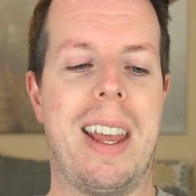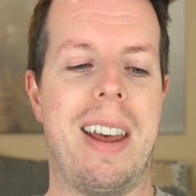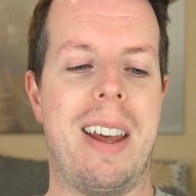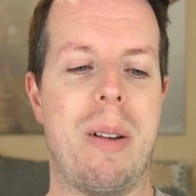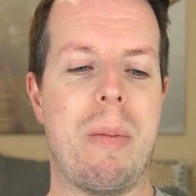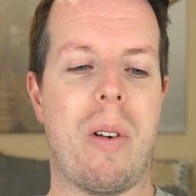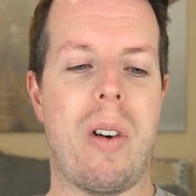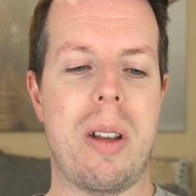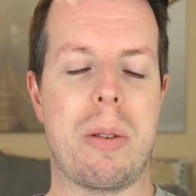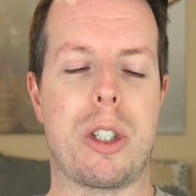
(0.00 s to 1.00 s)

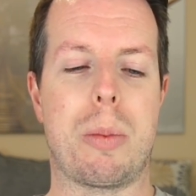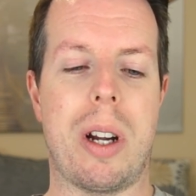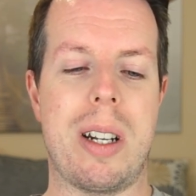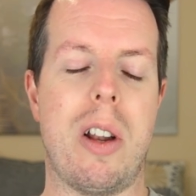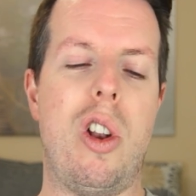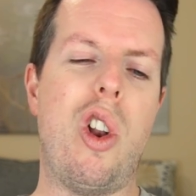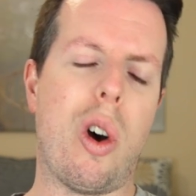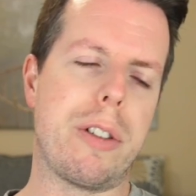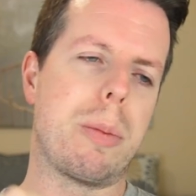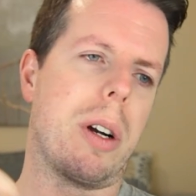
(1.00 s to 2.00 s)
I've sprayed a
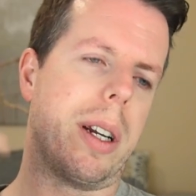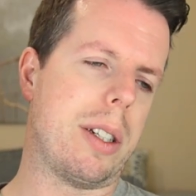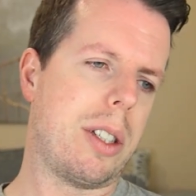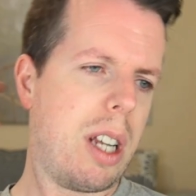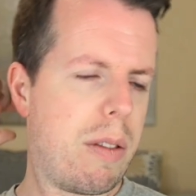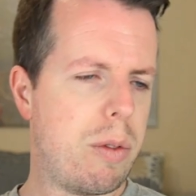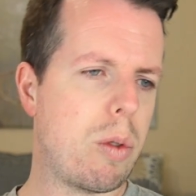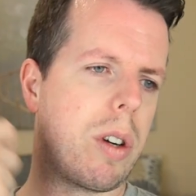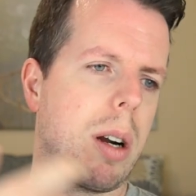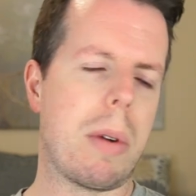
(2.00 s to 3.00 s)
lot of sprays,
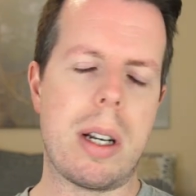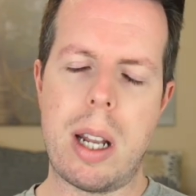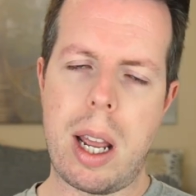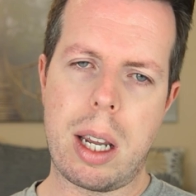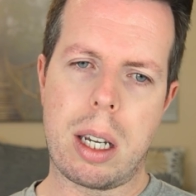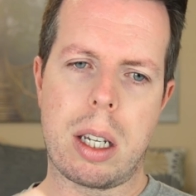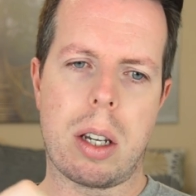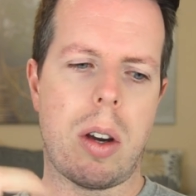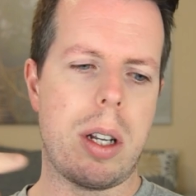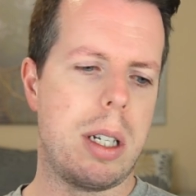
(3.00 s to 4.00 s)
several around my neck.
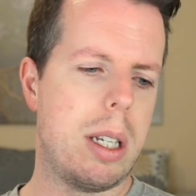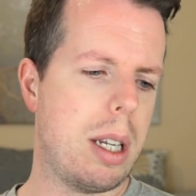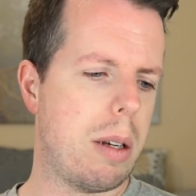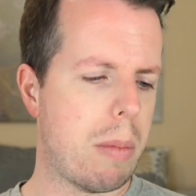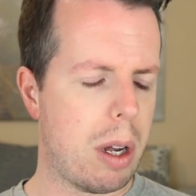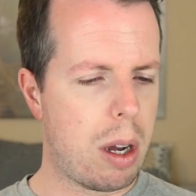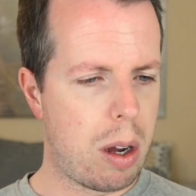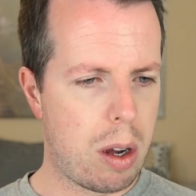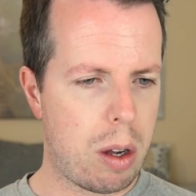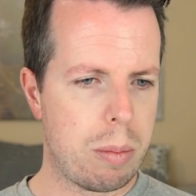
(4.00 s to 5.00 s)
I did my
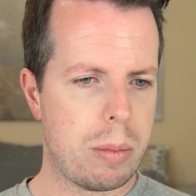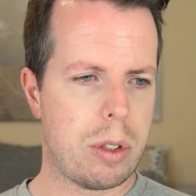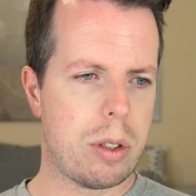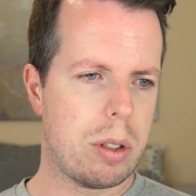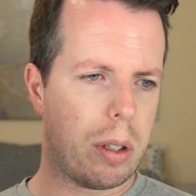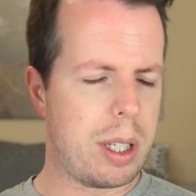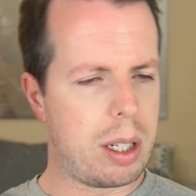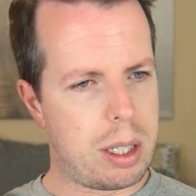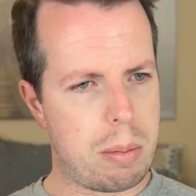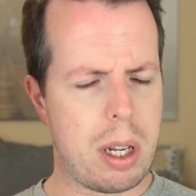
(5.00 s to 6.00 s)
arms, I think
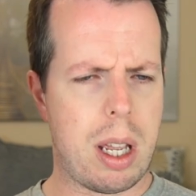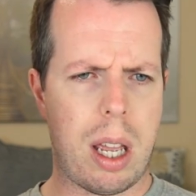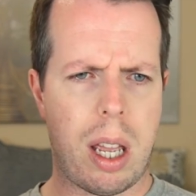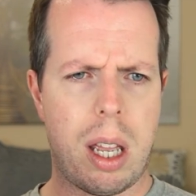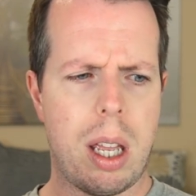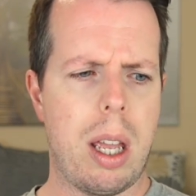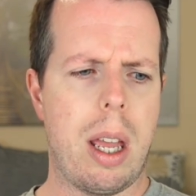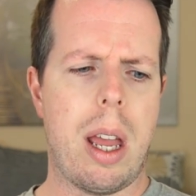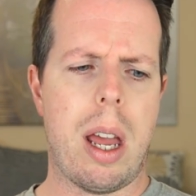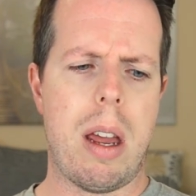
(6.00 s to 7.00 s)
I did my hair.
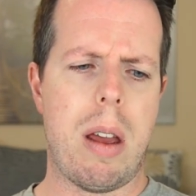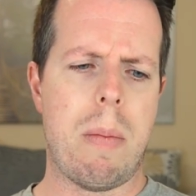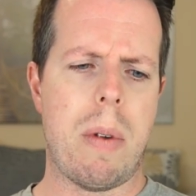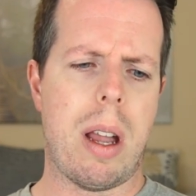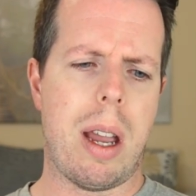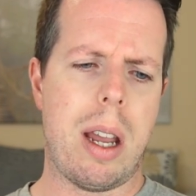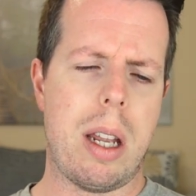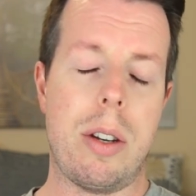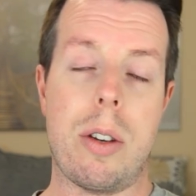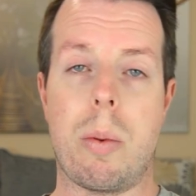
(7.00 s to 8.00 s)

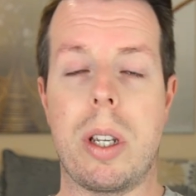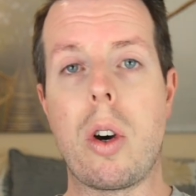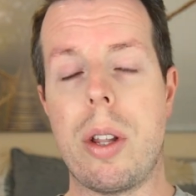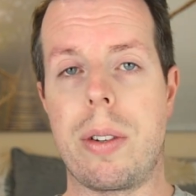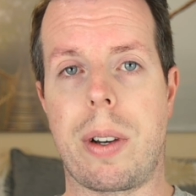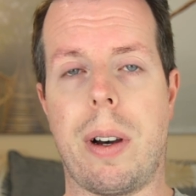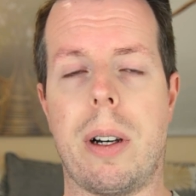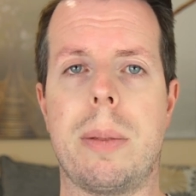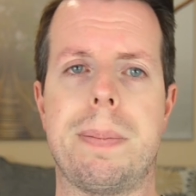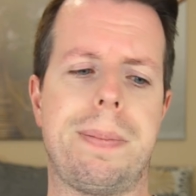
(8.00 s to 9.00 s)
And we got in the car,